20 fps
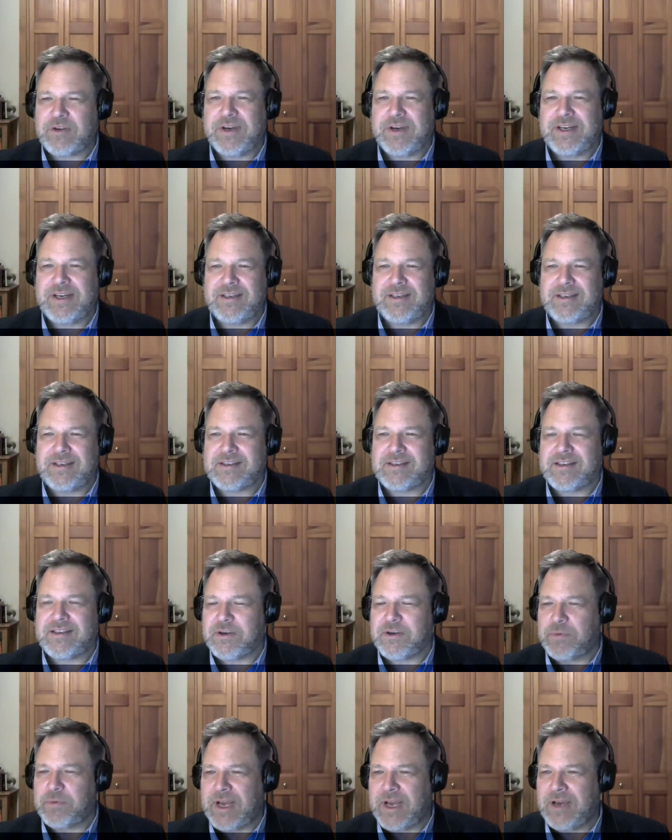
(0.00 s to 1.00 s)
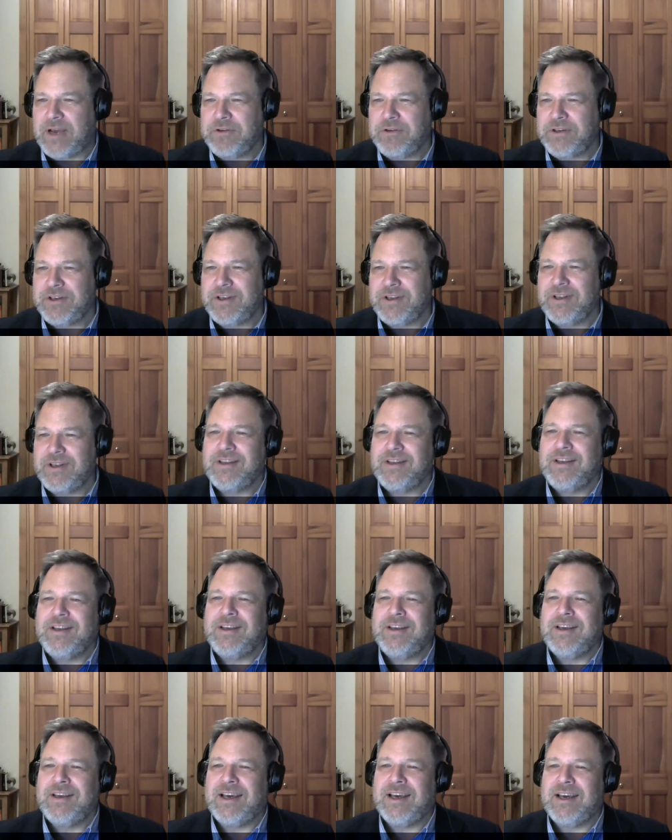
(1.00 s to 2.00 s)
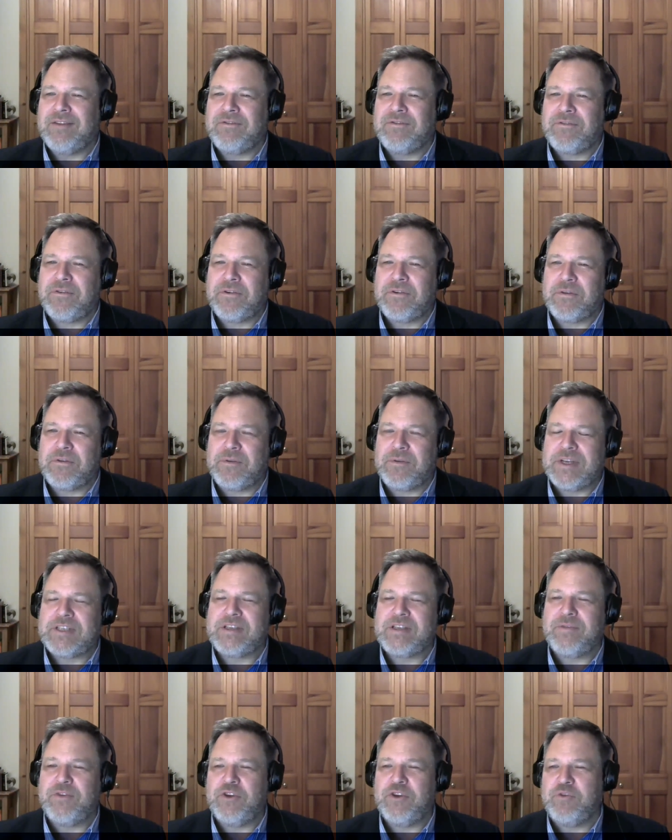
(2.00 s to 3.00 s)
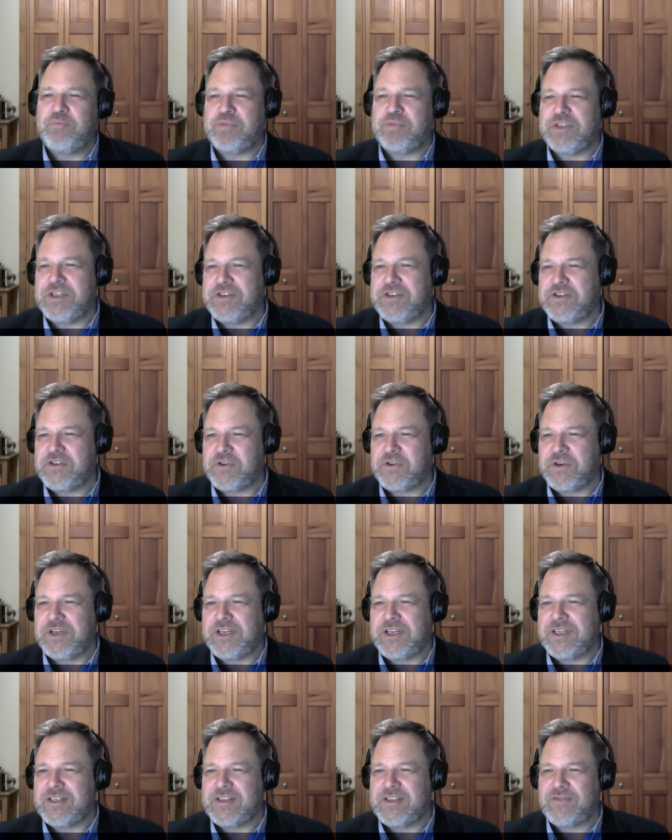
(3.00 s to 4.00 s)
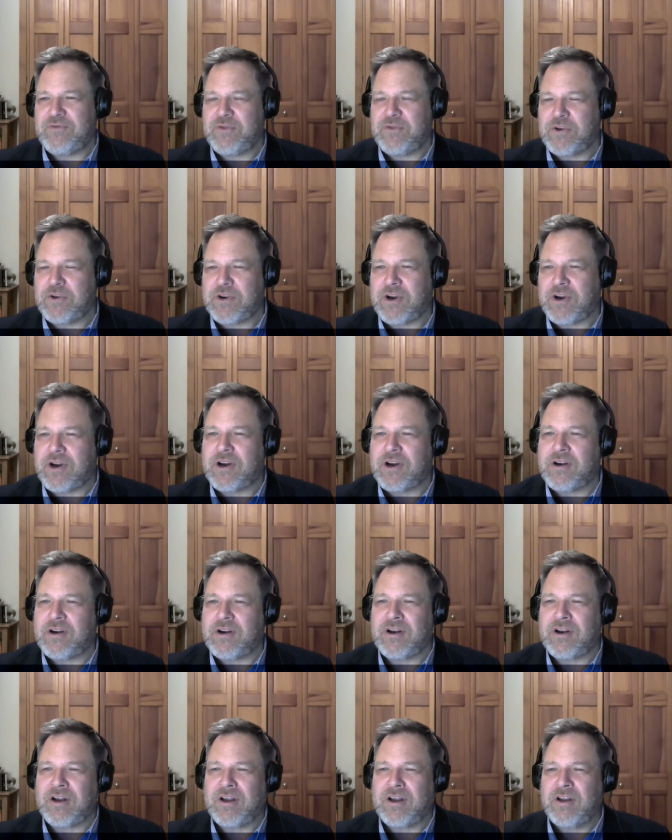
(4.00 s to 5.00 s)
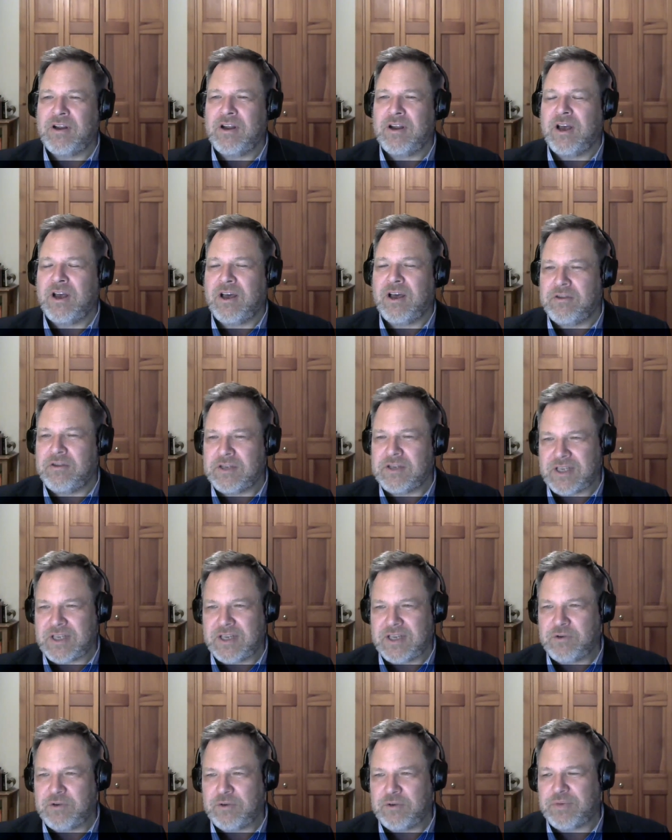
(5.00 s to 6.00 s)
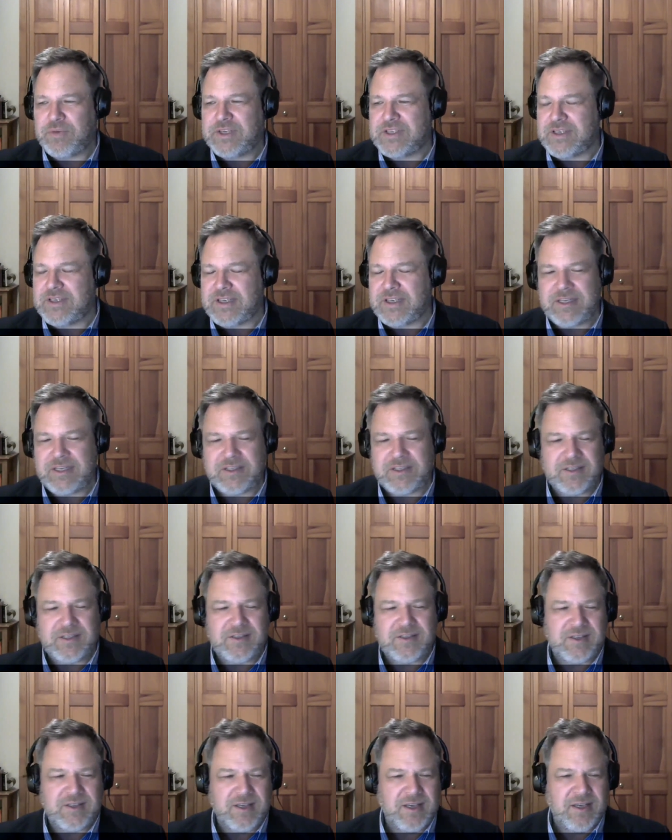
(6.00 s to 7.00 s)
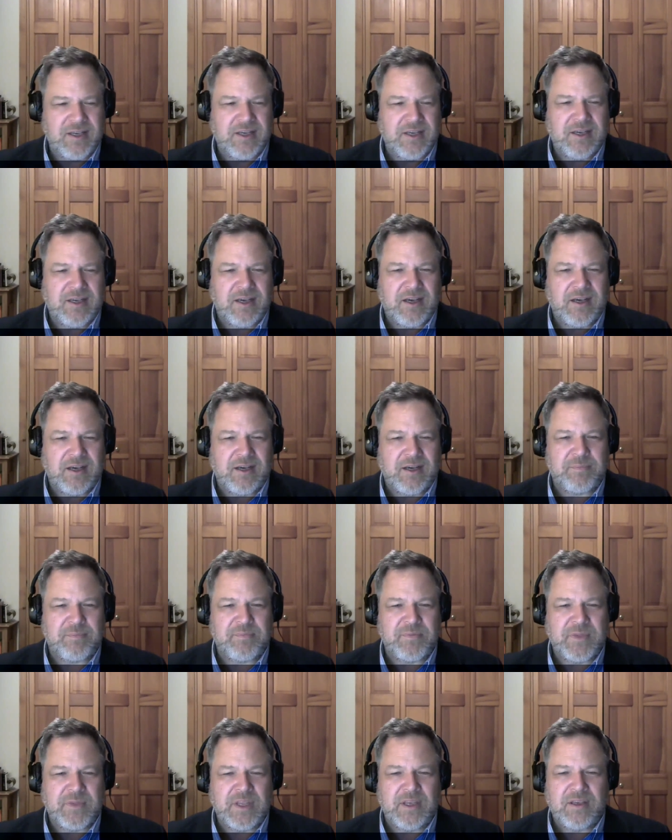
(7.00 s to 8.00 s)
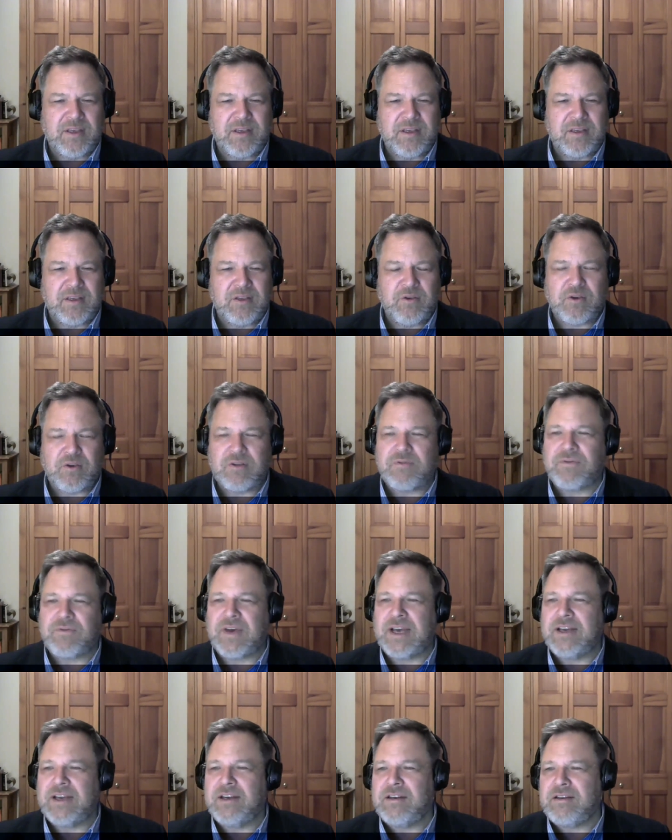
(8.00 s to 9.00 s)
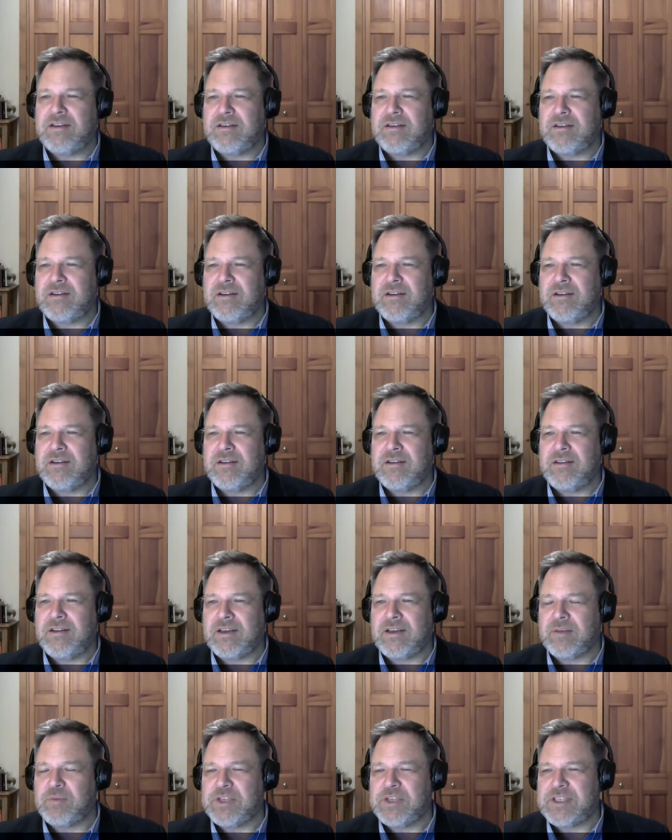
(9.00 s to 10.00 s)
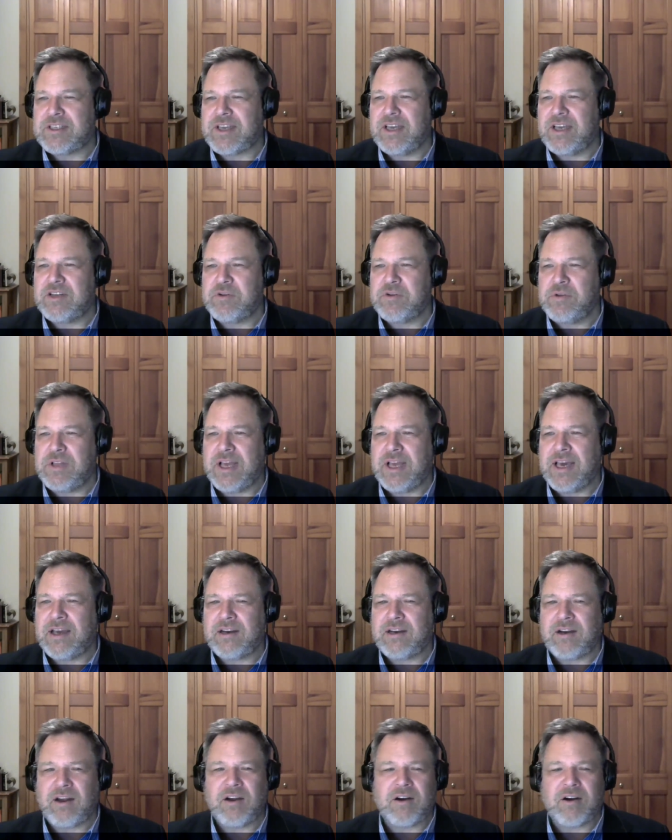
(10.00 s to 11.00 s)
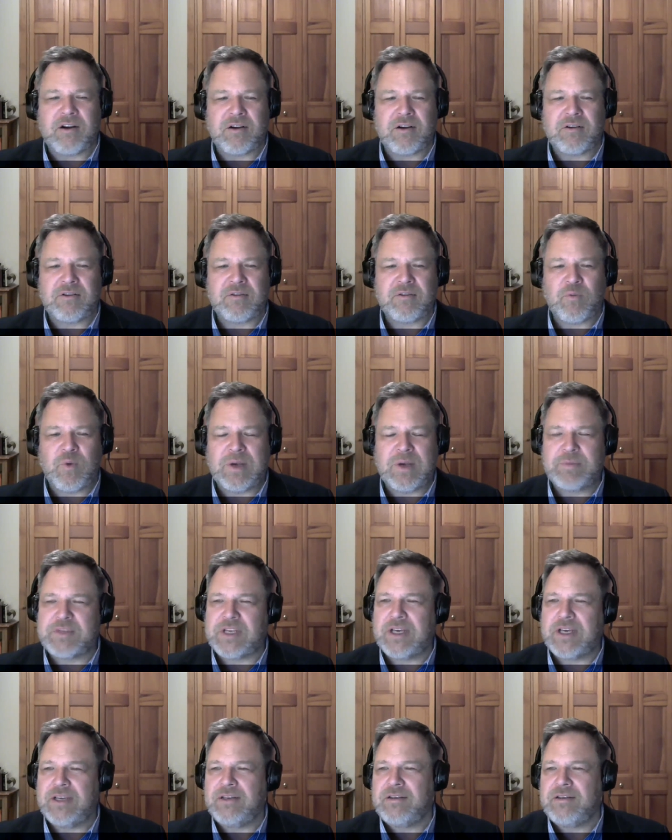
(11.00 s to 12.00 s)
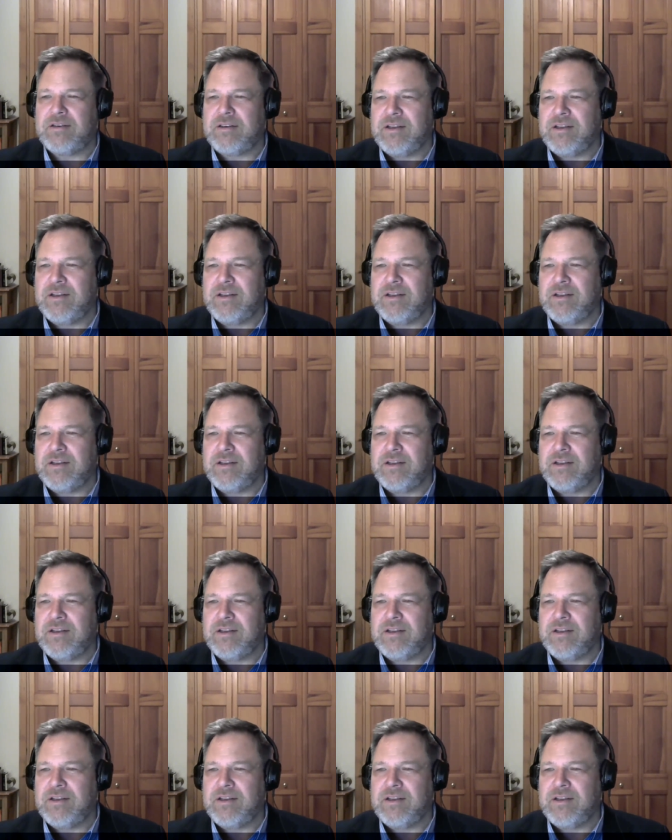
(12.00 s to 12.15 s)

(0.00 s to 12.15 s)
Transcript: credit to stick around. And for the rest of you, please join us for our other scheduled presentations. Um, you can find the complete schedule at our website,